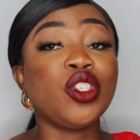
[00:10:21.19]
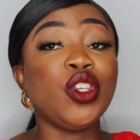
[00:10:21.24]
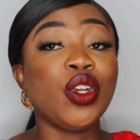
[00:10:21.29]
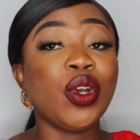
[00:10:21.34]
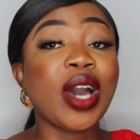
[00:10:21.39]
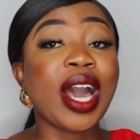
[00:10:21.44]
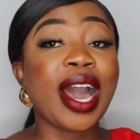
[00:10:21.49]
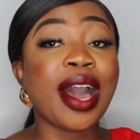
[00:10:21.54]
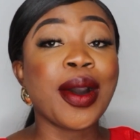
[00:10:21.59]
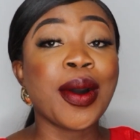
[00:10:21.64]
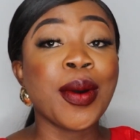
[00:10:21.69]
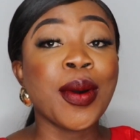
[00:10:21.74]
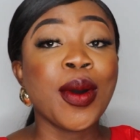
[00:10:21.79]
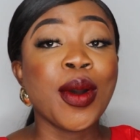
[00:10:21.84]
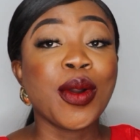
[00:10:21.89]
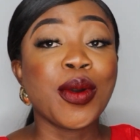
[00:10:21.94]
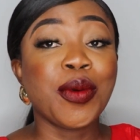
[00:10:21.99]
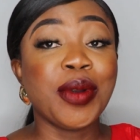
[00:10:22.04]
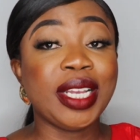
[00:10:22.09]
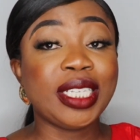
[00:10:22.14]
You know how
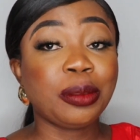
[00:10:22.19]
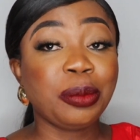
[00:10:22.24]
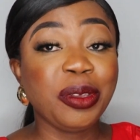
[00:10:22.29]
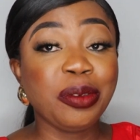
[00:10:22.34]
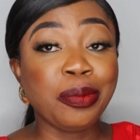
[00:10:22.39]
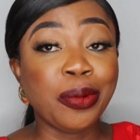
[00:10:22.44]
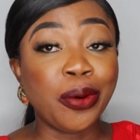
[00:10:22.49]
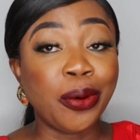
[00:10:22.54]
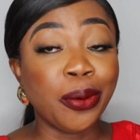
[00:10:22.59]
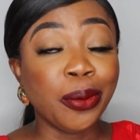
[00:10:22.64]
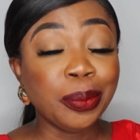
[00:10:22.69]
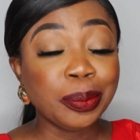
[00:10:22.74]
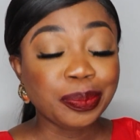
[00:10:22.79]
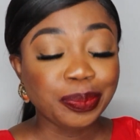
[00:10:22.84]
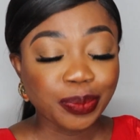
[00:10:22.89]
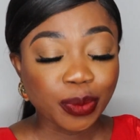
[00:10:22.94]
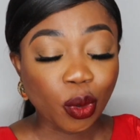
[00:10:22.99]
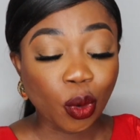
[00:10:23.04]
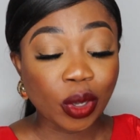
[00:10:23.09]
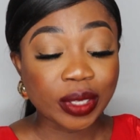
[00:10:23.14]
rich people
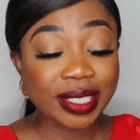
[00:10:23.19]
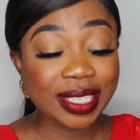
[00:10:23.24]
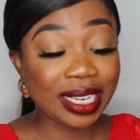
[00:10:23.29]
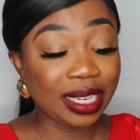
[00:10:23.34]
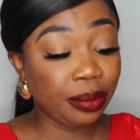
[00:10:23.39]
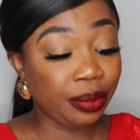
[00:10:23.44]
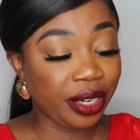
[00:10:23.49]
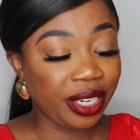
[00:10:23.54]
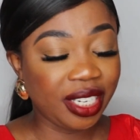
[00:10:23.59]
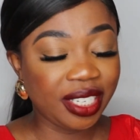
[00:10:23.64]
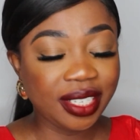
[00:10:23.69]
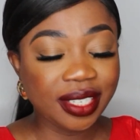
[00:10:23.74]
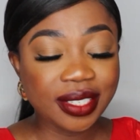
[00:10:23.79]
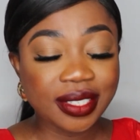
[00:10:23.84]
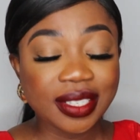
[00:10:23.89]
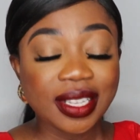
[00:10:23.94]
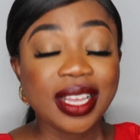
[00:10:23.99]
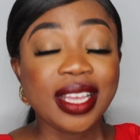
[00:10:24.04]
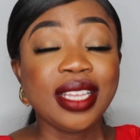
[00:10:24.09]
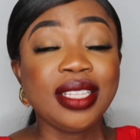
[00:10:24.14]
or
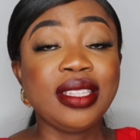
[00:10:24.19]
celebrities,